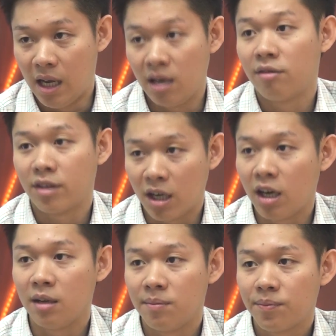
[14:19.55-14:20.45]
ahead of
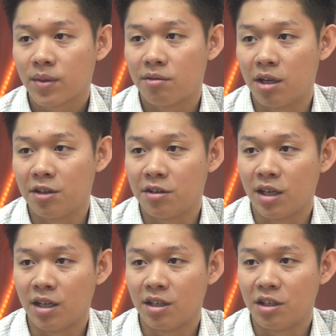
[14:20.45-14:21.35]
time, rather
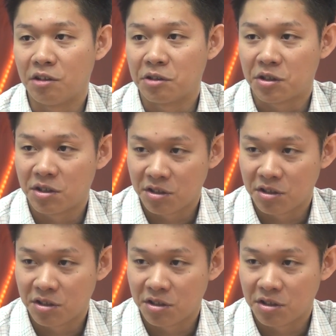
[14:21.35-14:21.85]
than, you know,